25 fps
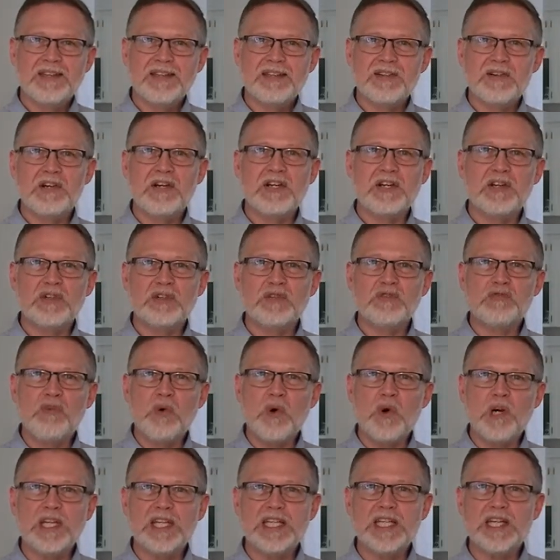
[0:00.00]
during those
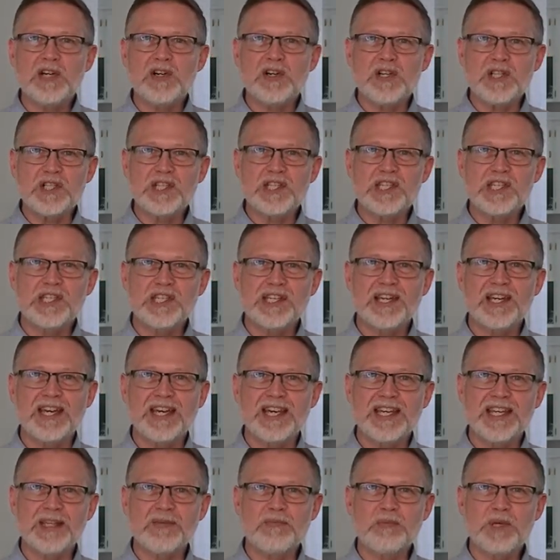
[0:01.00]
40 years,
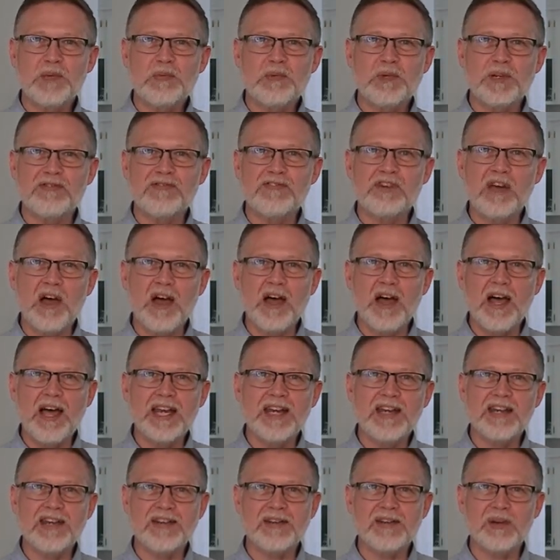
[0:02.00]
uh, the people of
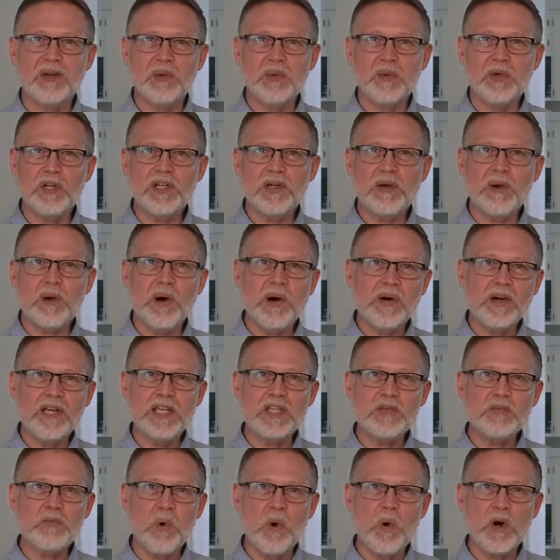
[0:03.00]
God uh, would go out
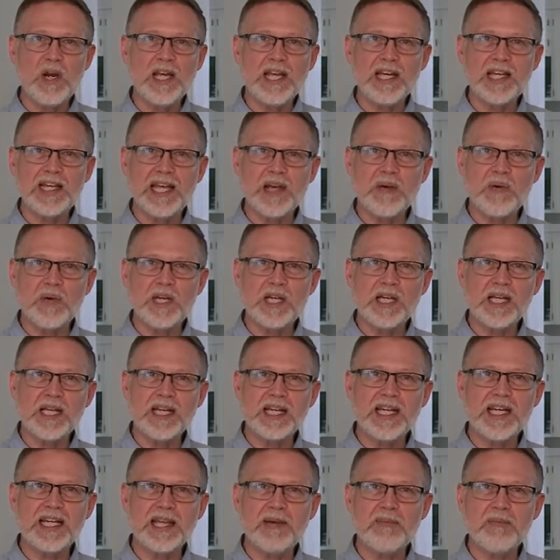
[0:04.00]
each morning and they would
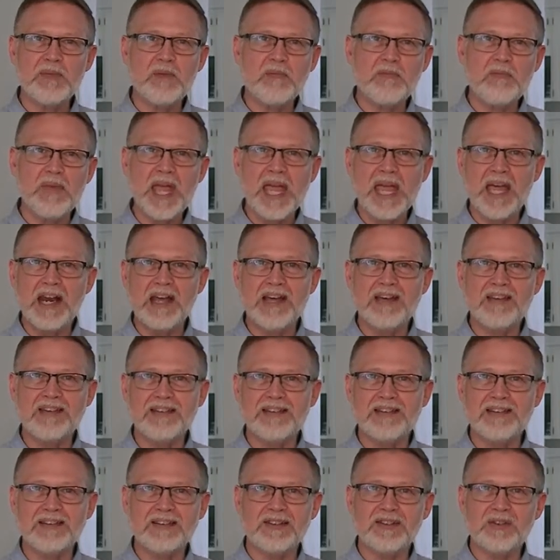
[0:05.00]
collect up the manna
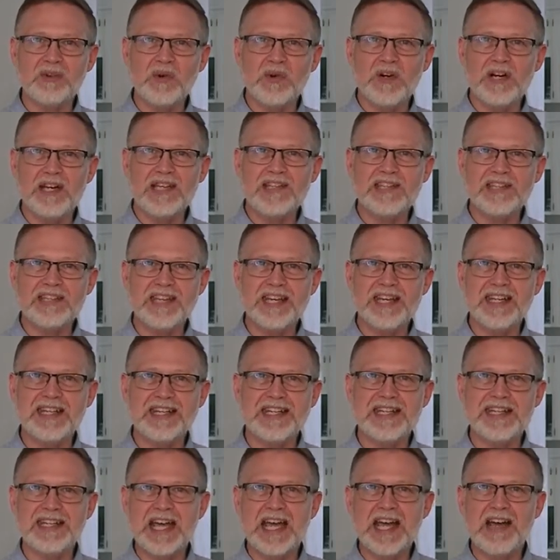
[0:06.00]
that the Lord had
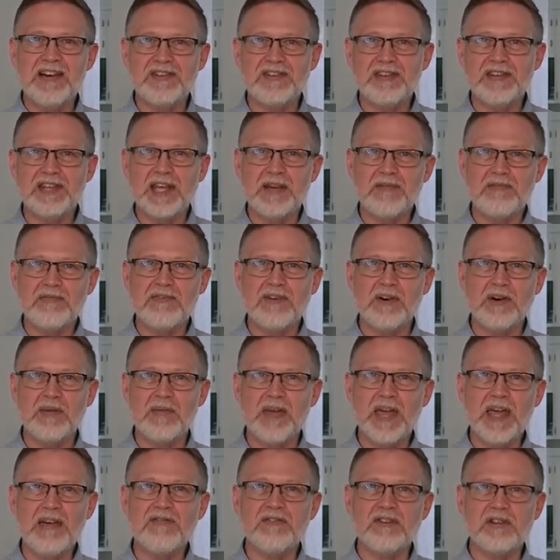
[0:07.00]
sent down to them
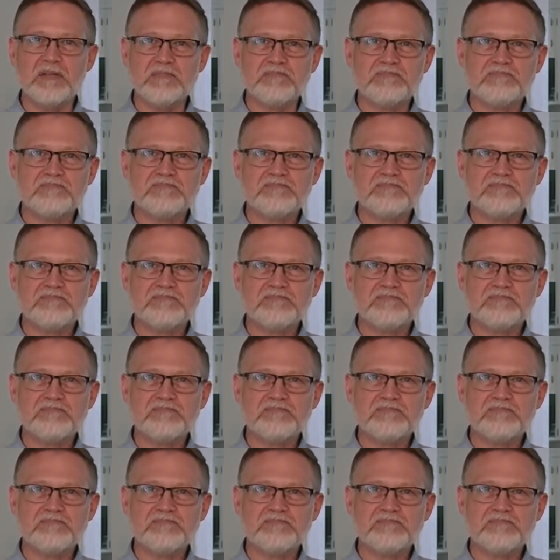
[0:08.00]
from heaven.